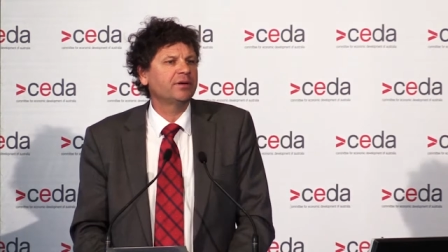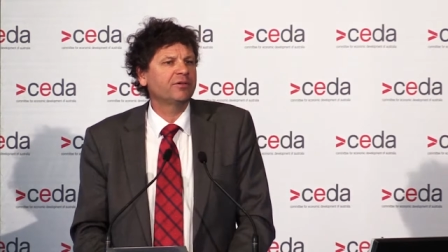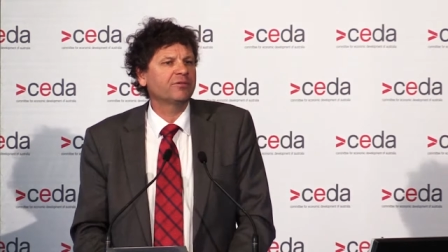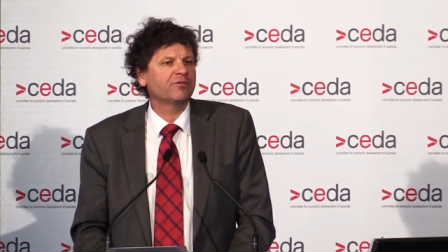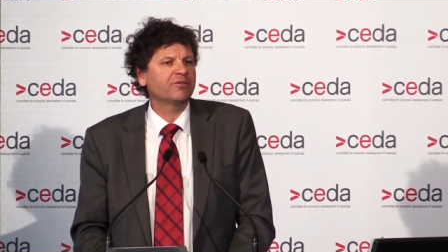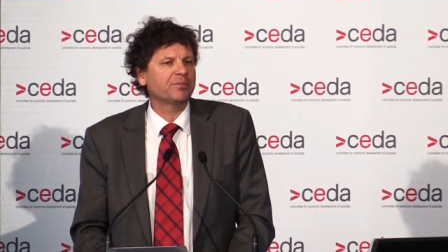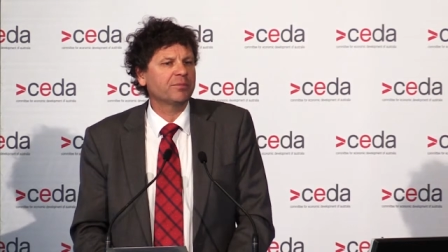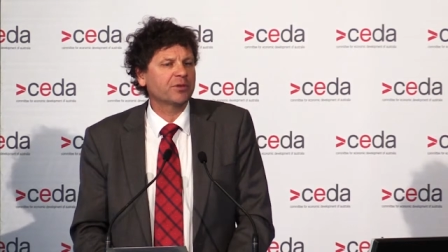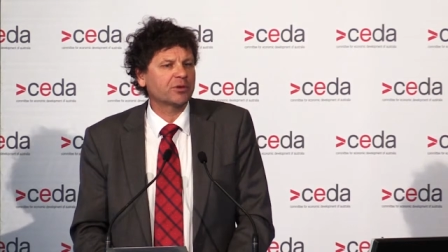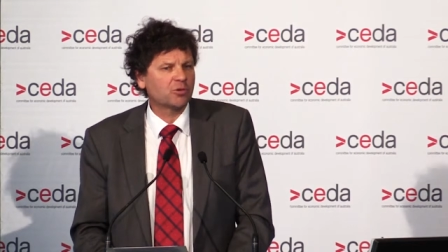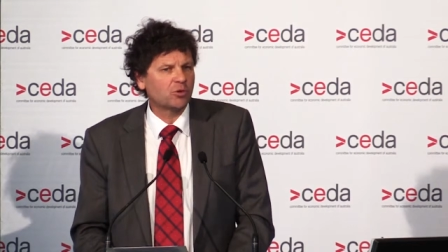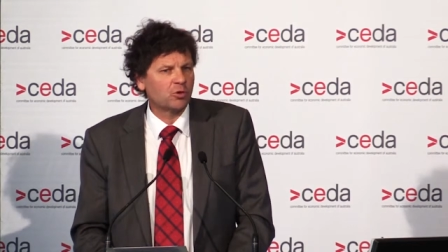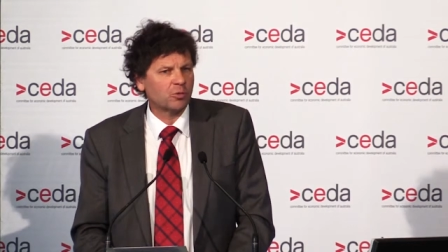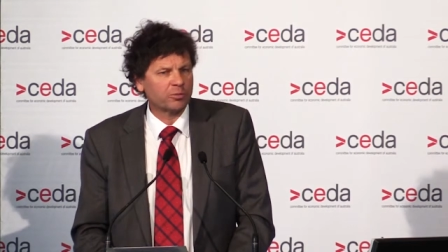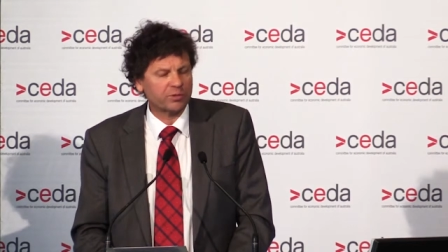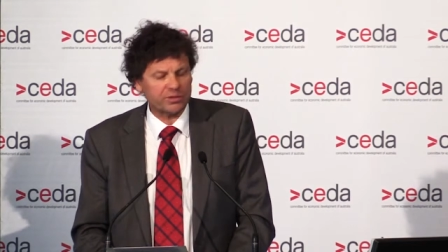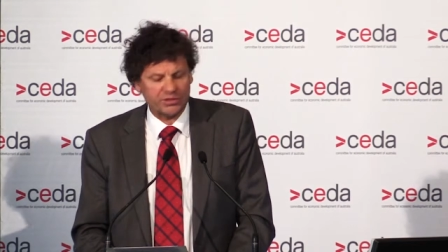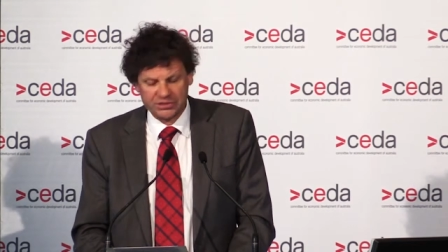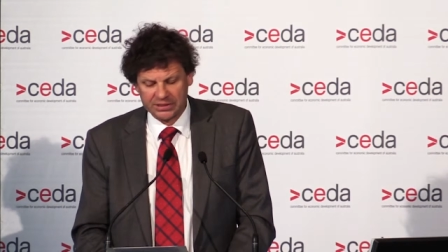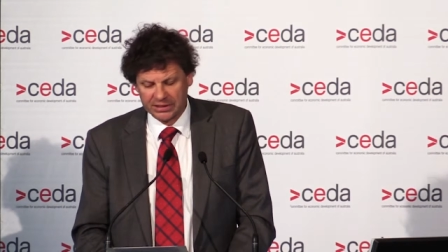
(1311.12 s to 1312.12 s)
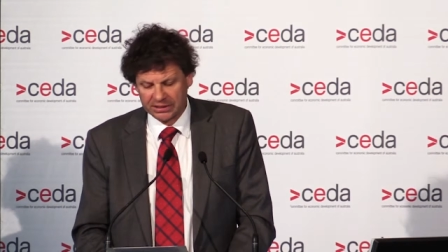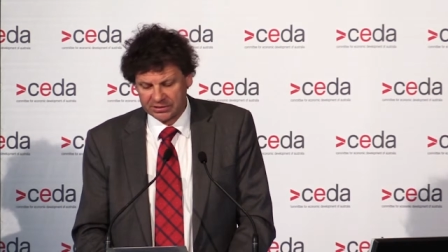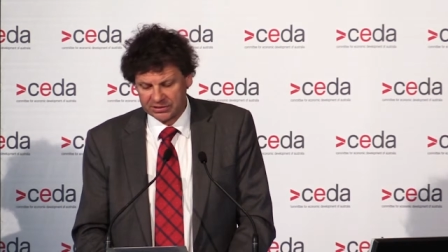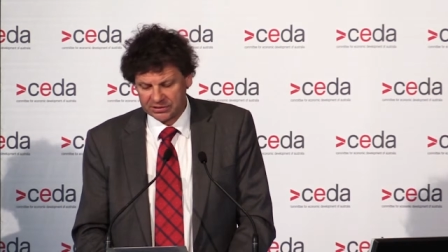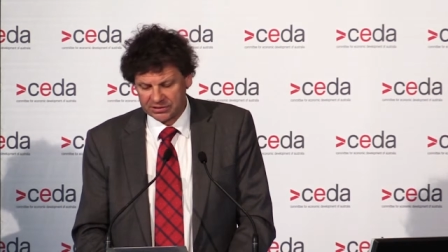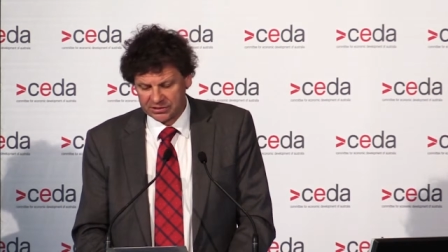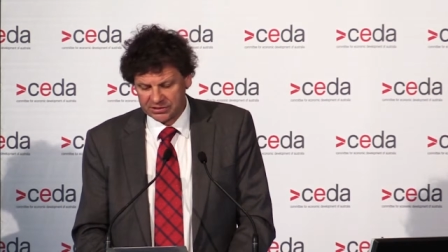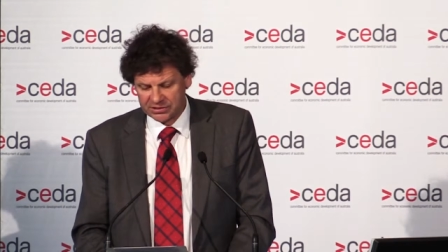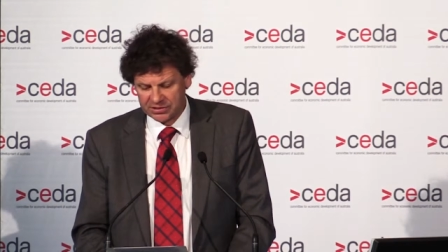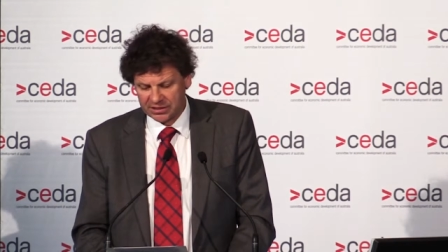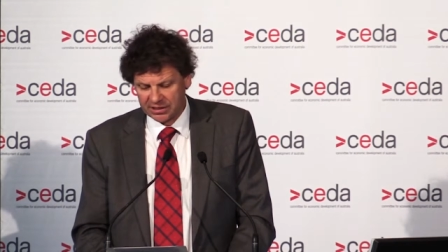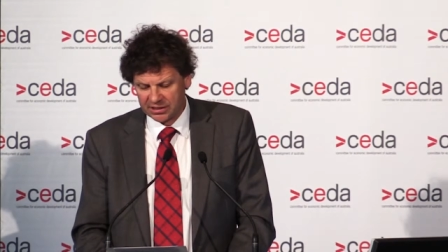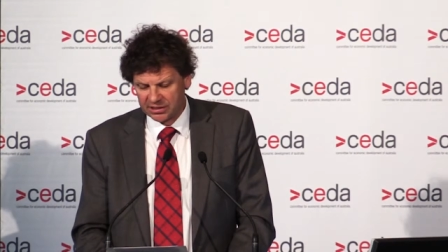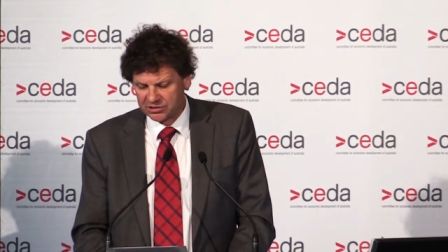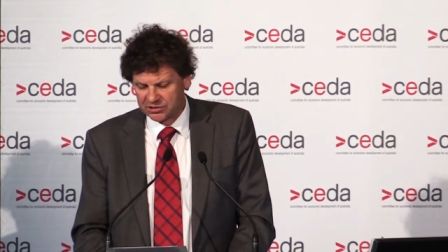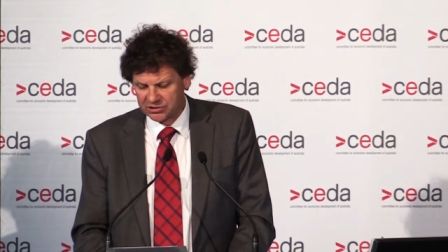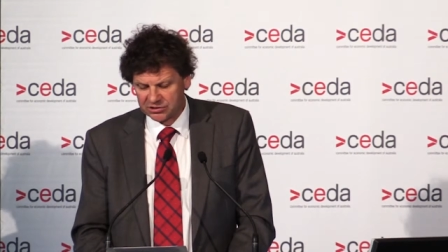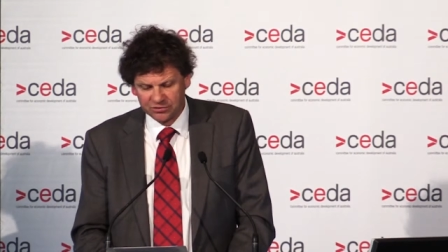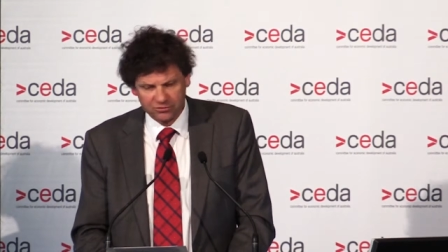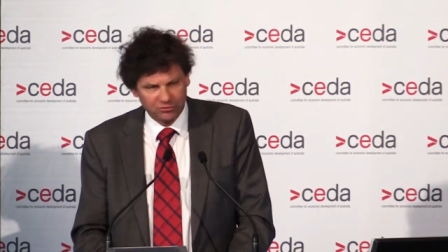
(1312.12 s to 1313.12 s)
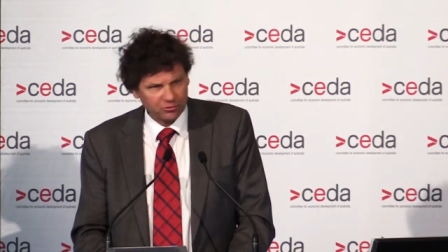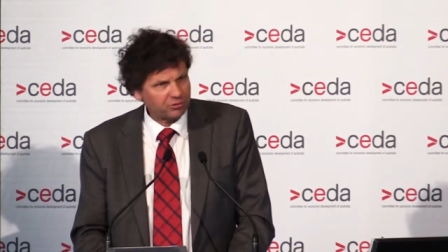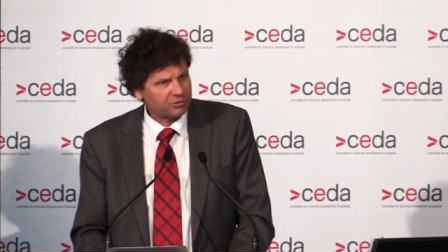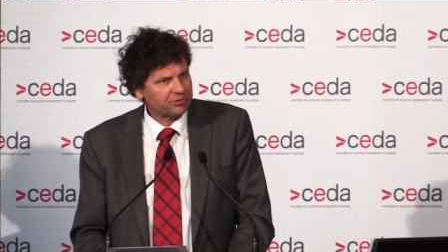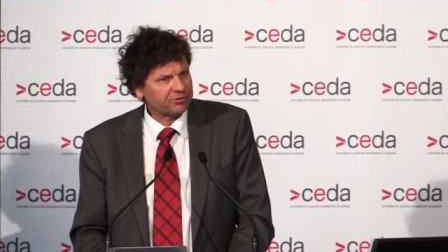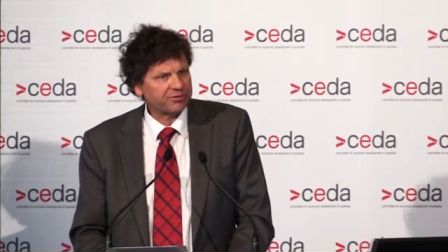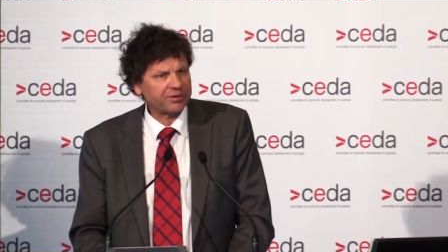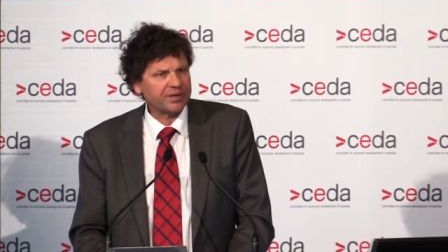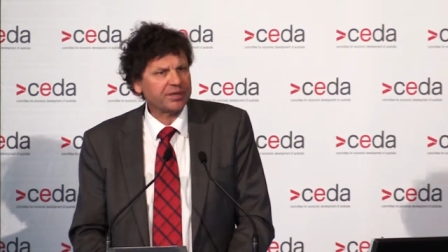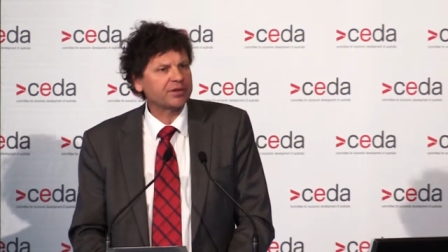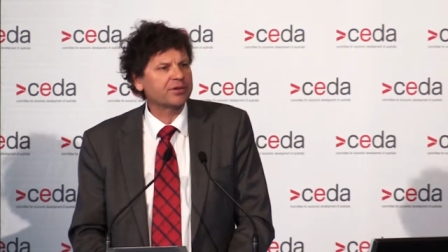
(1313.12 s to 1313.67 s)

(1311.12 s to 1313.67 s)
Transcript: from the corporate sector. Just the extraordinary